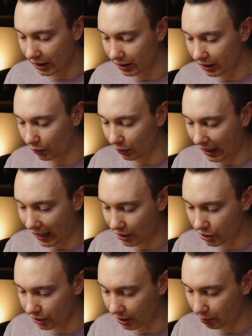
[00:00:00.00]
they will
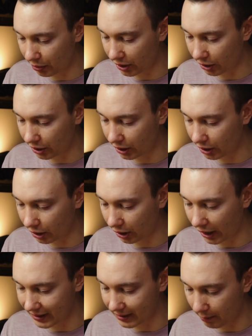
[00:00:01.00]
actually appear here
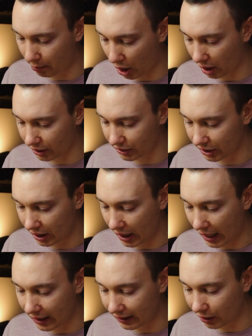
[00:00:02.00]
as a box,
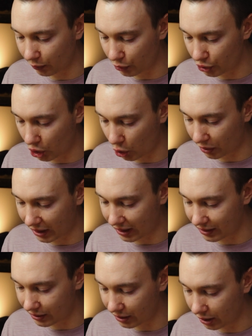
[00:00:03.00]
and they will
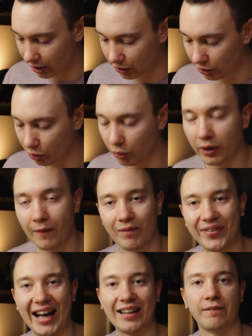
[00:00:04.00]
showcase you
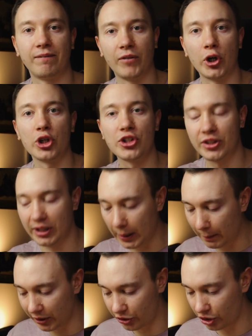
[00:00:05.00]
that first
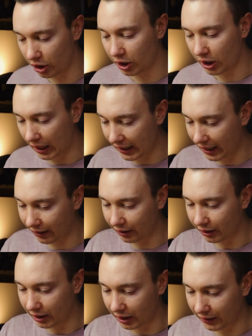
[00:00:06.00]
image. Again,
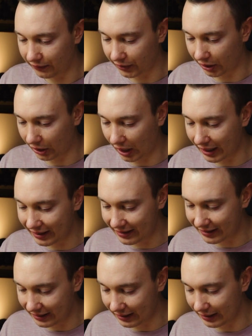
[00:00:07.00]
if the client
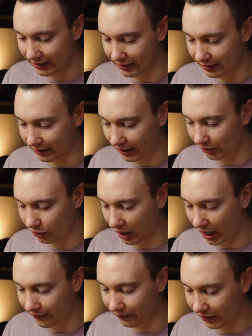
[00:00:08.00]
sees that you
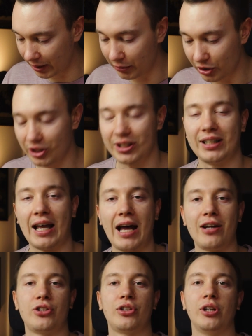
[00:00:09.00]
have images
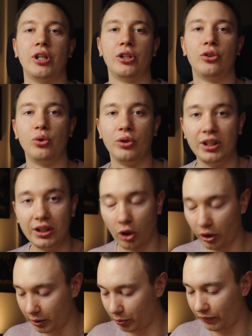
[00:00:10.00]
attached to,
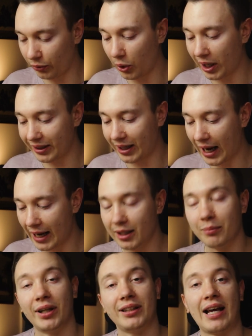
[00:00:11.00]
or the portfolio
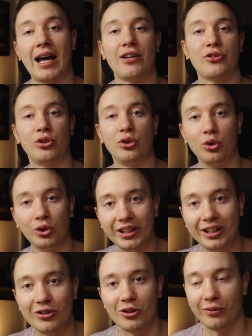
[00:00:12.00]
item attached to
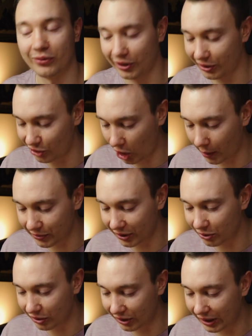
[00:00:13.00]
each of the jobs that
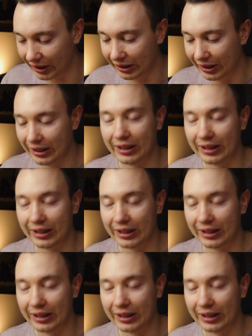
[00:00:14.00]
you did,